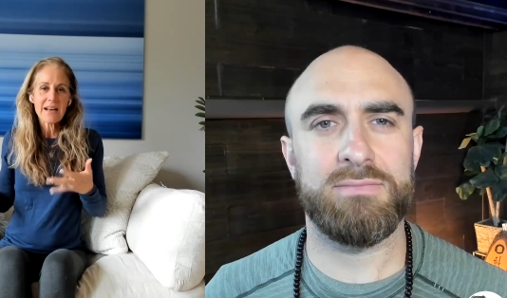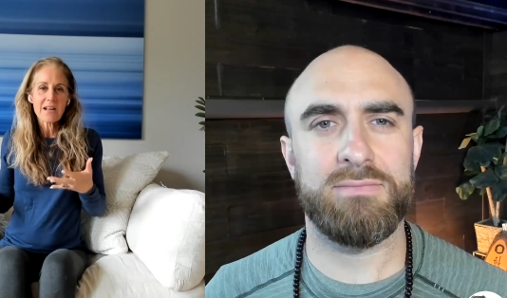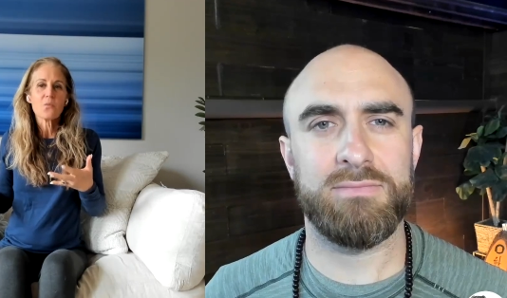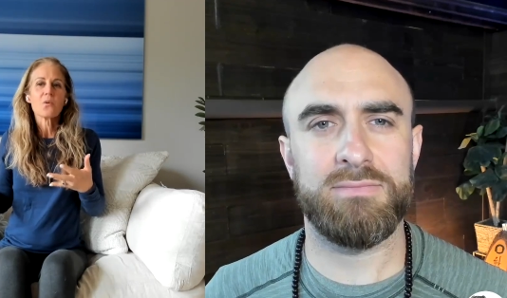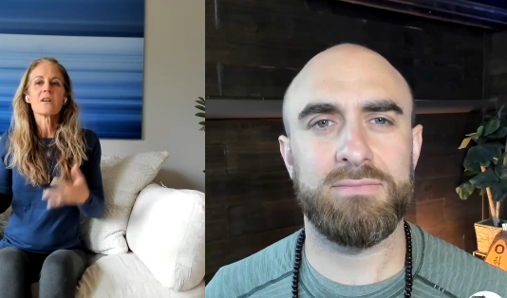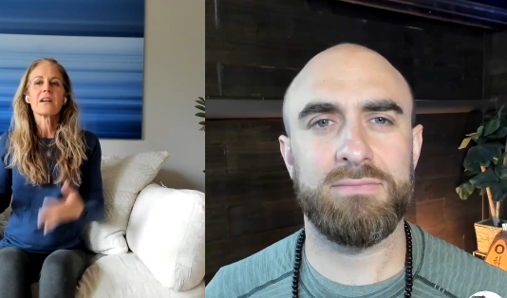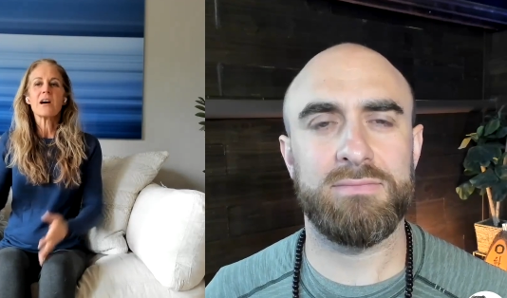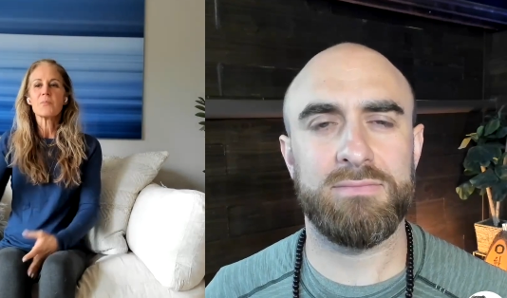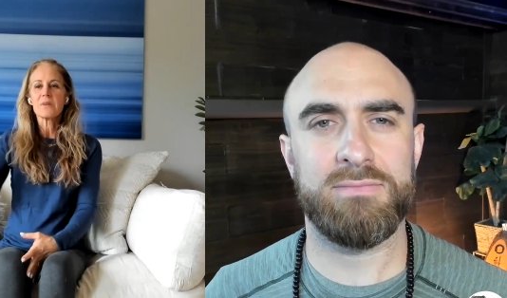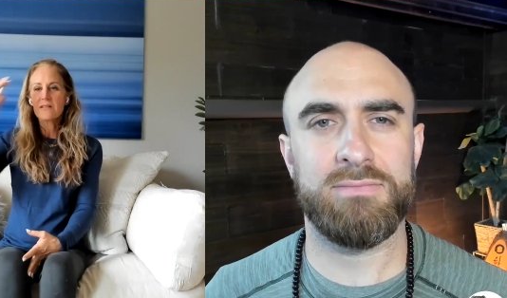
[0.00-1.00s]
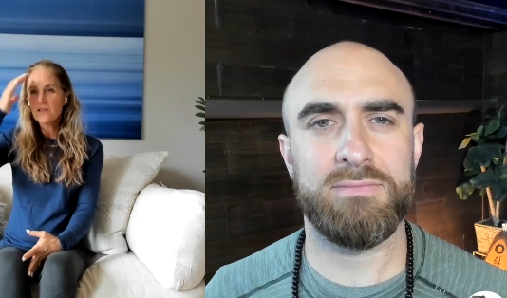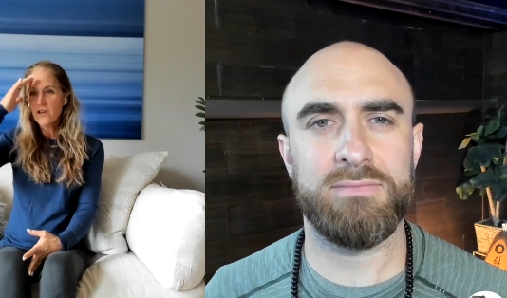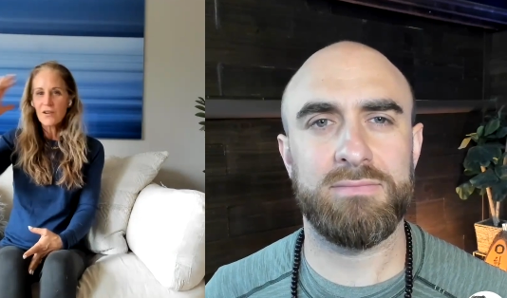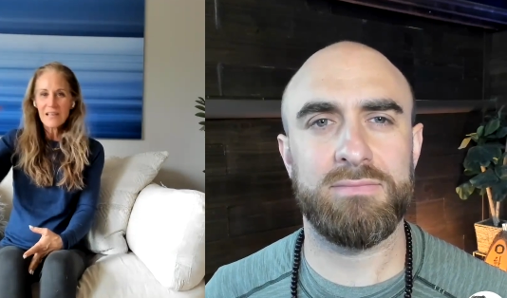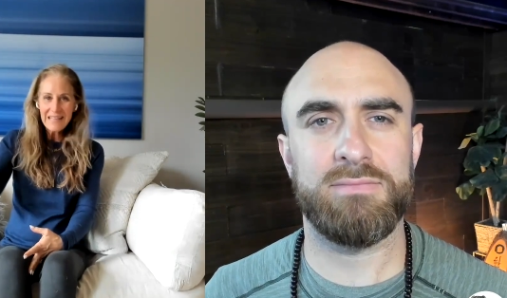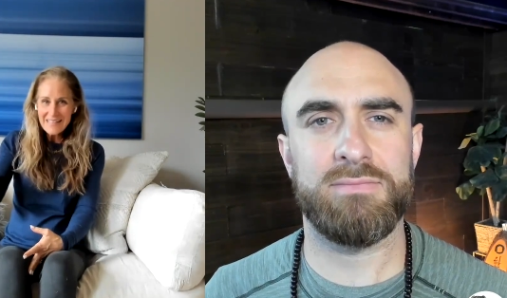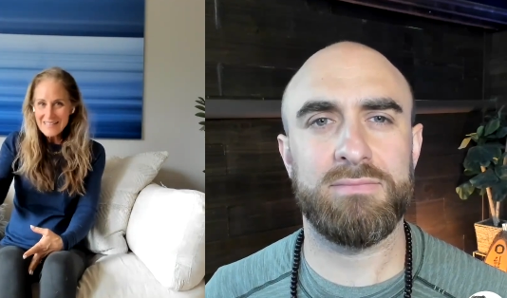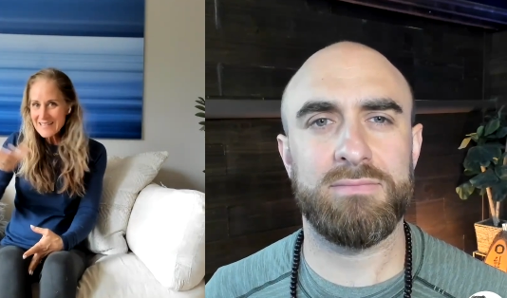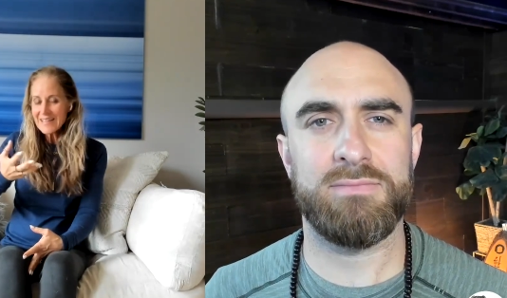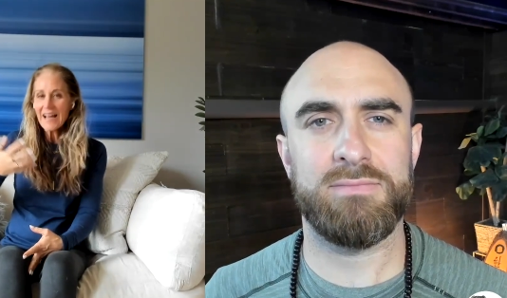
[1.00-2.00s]
Speaker 1: getting a workout, because yoga
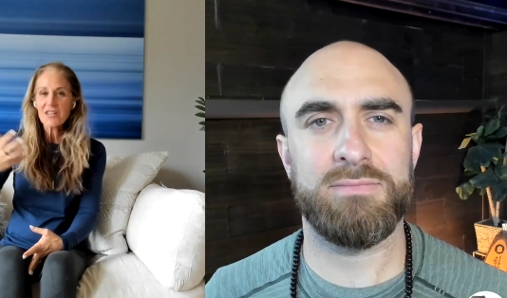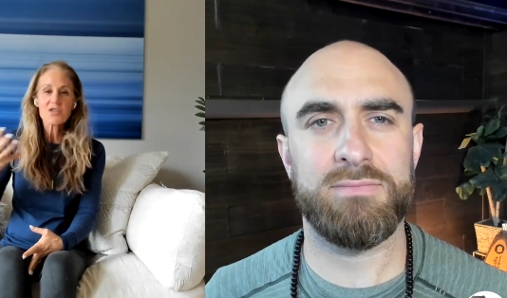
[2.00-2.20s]
is that